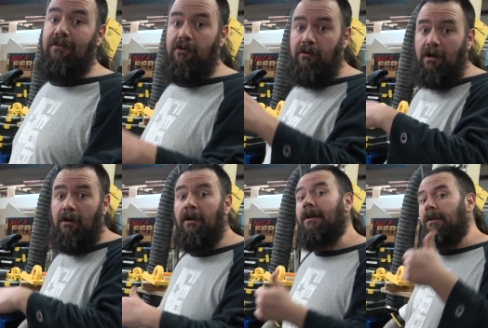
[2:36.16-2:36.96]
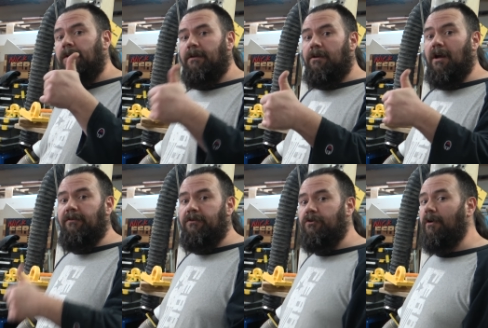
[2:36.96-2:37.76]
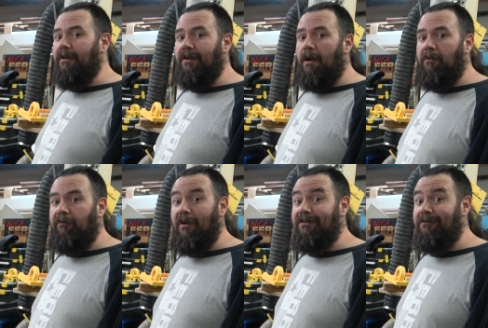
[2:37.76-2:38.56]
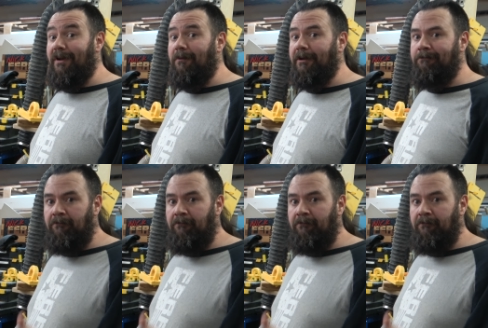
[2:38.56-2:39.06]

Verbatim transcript: and the new year, you guys enjoy the time with friends and family.